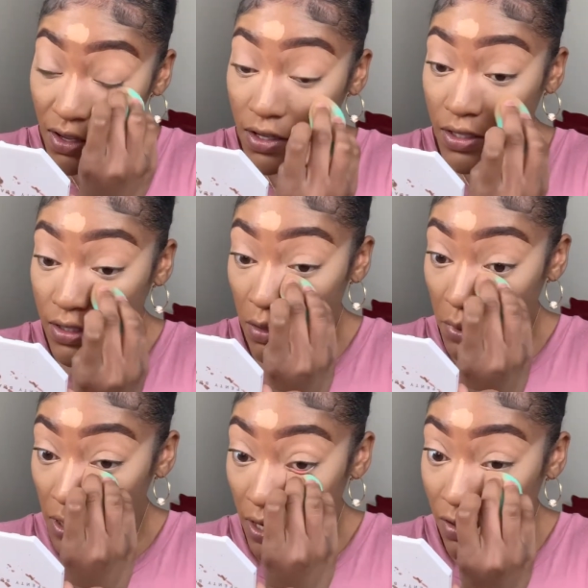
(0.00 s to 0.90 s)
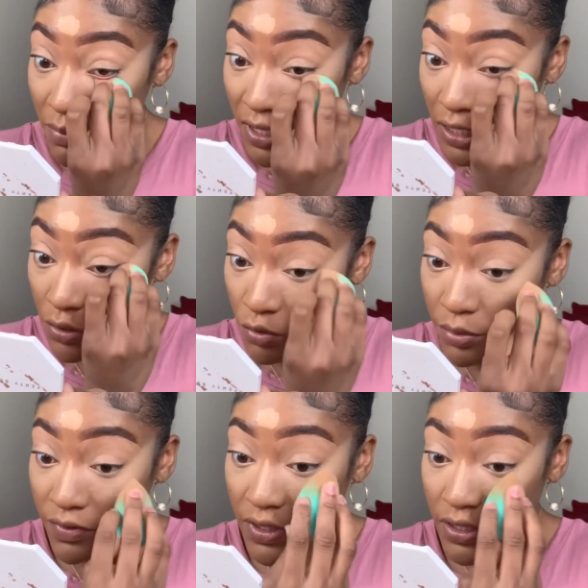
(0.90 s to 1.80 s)
It's gonna be like a big group
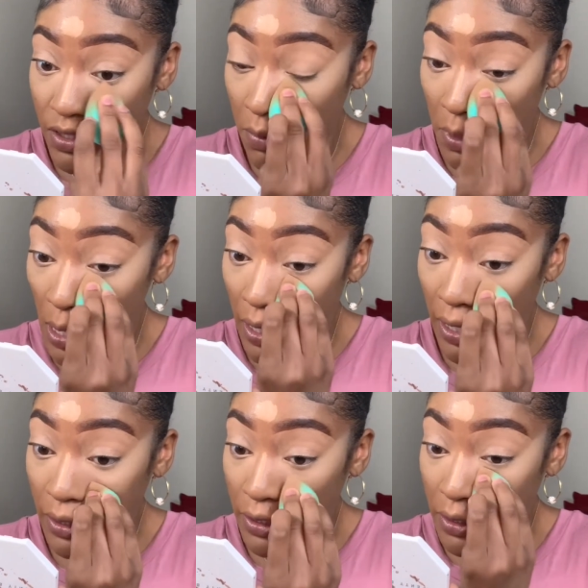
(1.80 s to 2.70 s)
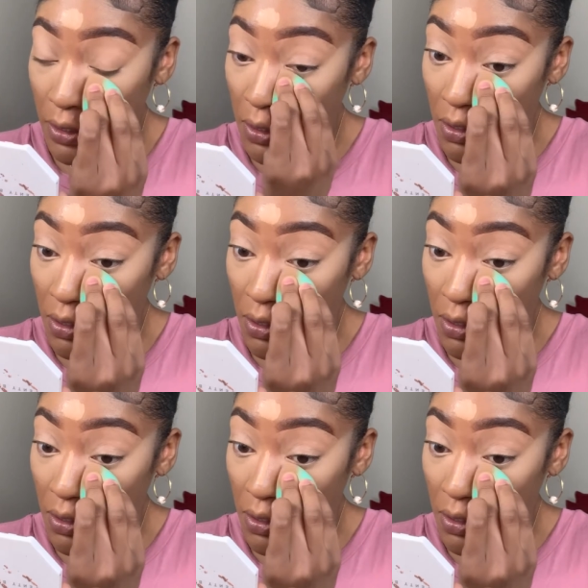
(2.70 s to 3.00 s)
of us and we got like this